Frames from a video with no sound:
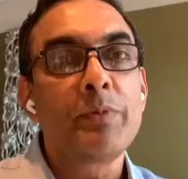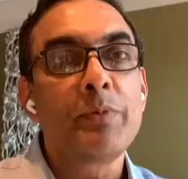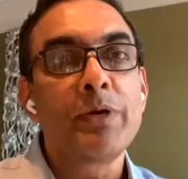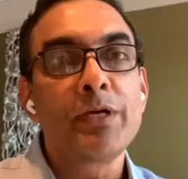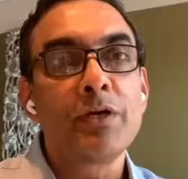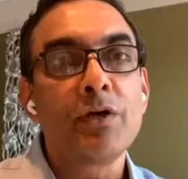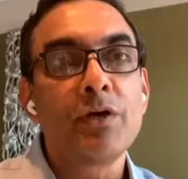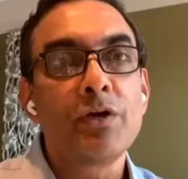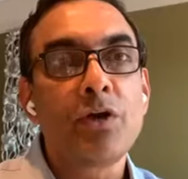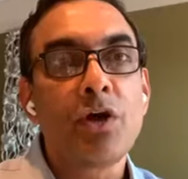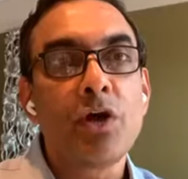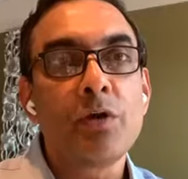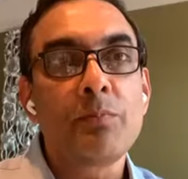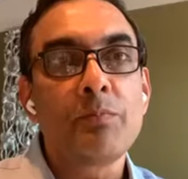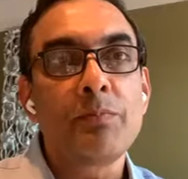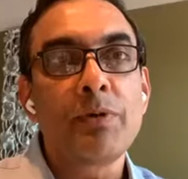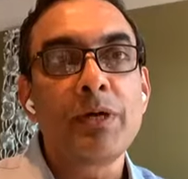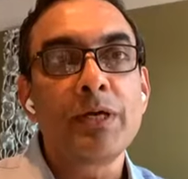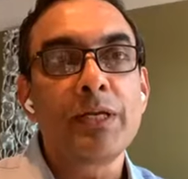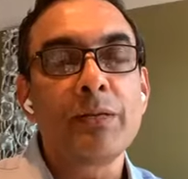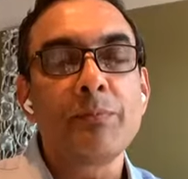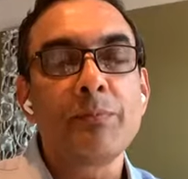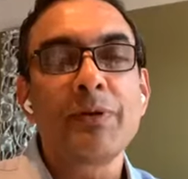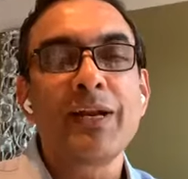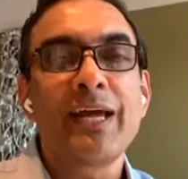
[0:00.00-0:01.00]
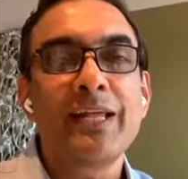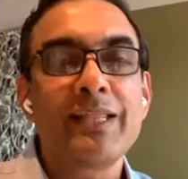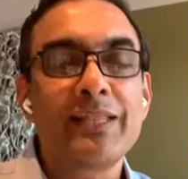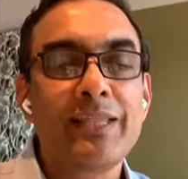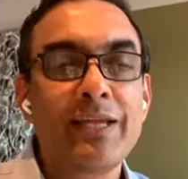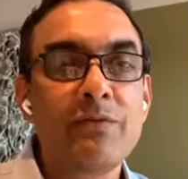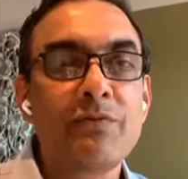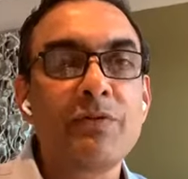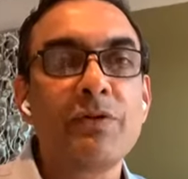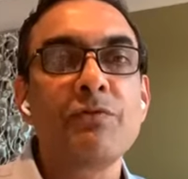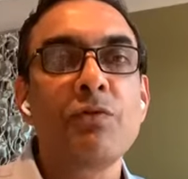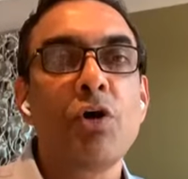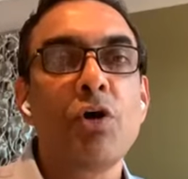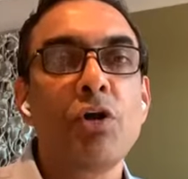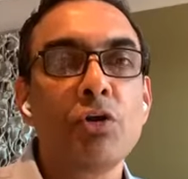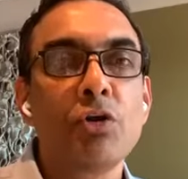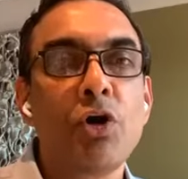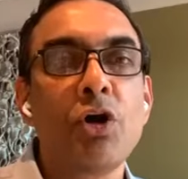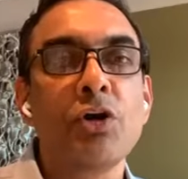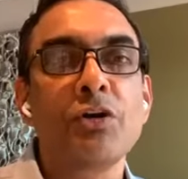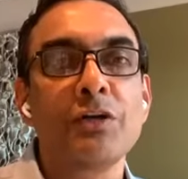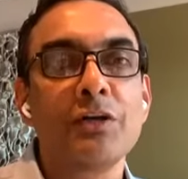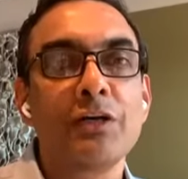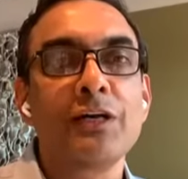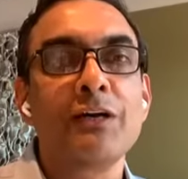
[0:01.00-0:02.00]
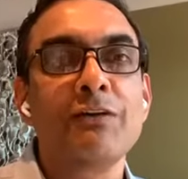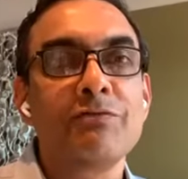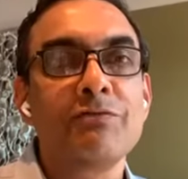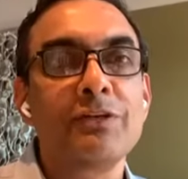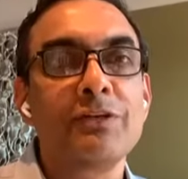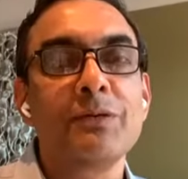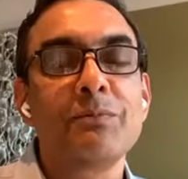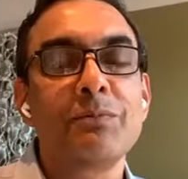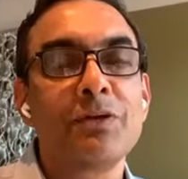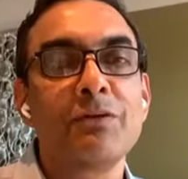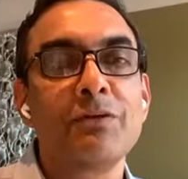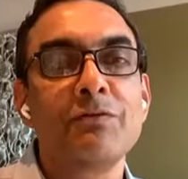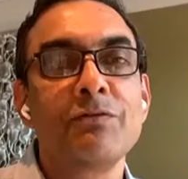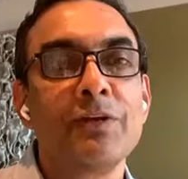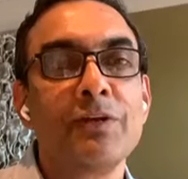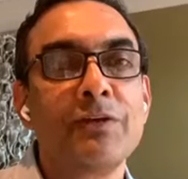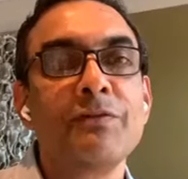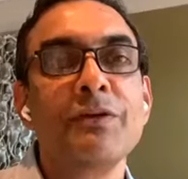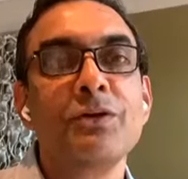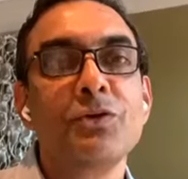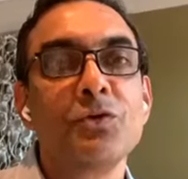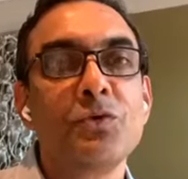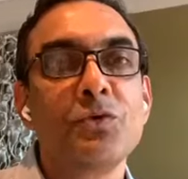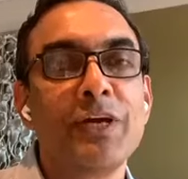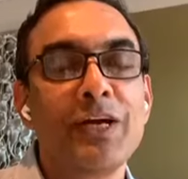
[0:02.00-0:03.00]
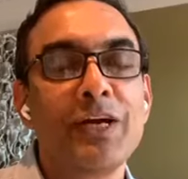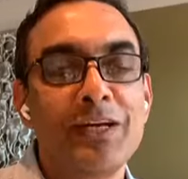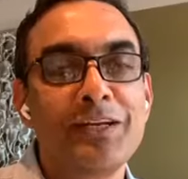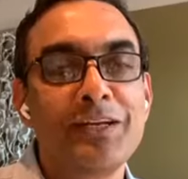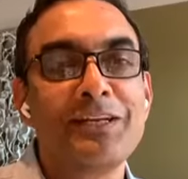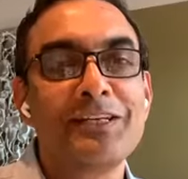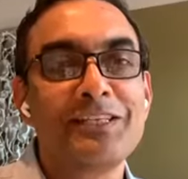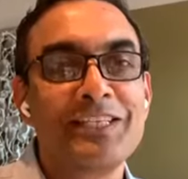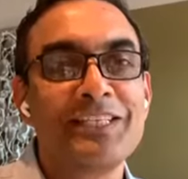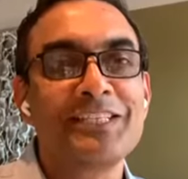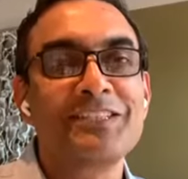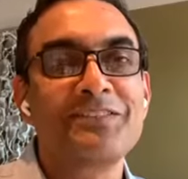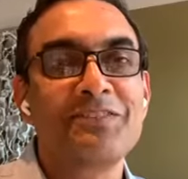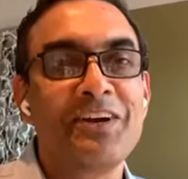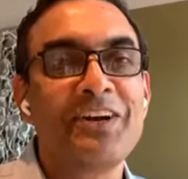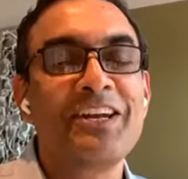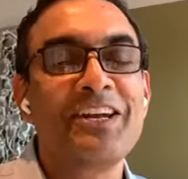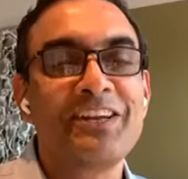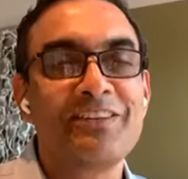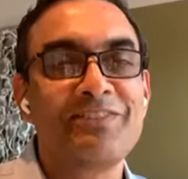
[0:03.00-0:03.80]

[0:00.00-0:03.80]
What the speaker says: better or not. But I think we've all gotten comfortable of even doing our diligence very